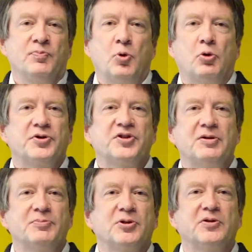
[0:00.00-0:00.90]
or
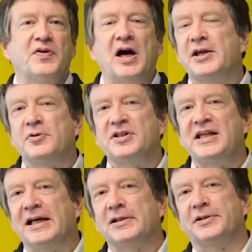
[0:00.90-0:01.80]
some sort of
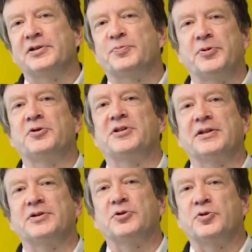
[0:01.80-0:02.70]
IoT analytics
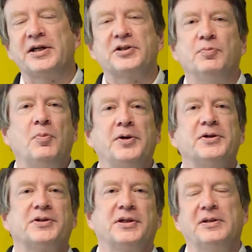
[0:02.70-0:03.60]
project to try to
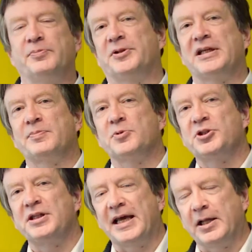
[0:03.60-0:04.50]
monitor and predict
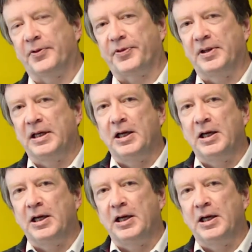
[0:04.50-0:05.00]
machine health,